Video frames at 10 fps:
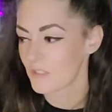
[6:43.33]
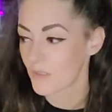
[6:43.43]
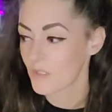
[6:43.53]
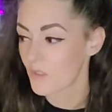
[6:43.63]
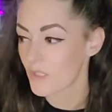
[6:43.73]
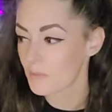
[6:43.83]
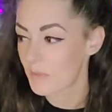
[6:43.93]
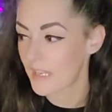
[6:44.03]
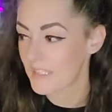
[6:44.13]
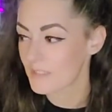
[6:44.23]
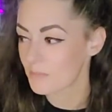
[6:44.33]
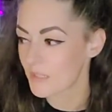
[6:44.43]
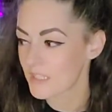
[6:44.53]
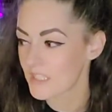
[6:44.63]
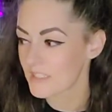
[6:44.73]
Do I go get a bag to
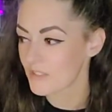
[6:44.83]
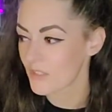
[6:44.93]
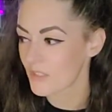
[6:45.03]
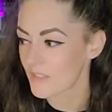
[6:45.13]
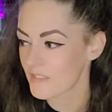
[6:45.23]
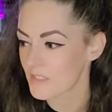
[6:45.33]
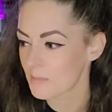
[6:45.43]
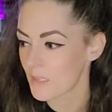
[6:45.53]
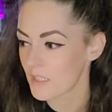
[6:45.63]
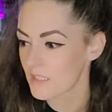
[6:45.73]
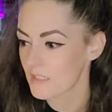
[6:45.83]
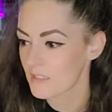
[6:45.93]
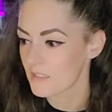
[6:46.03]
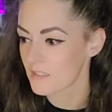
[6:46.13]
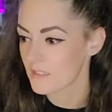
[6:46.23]
put it in so I don't have to smell it?
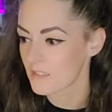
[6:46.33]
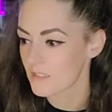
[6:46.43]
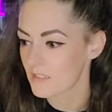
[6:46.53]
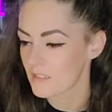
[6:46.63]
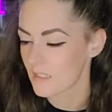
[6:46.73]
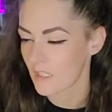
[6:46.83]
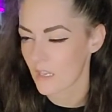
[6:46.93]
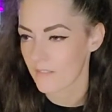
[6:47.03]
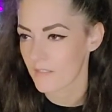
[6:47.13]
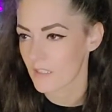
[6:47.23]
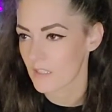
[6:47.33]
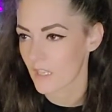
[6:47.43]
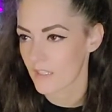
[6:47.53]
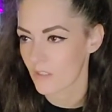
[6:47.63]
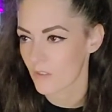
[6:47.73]
feel like
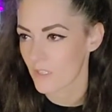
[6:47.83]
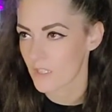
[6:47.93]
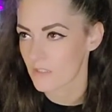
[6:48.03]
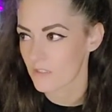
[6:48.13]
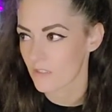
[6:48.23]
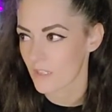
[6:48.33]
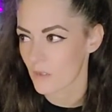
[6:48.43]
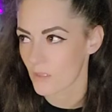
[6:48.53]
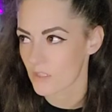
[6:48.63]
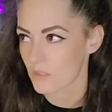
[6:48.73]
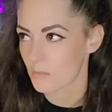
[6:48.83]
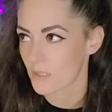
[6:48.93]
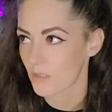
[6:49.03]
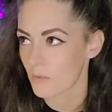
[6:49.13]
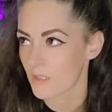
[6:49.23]
I know the answer to that question, but I
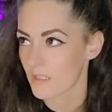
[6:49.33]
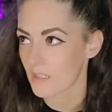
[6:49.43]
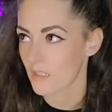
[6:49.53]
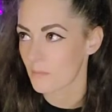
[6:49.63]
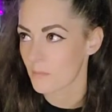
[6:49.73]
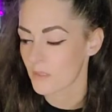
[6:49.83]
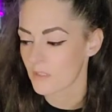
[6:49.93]
don't want to get up.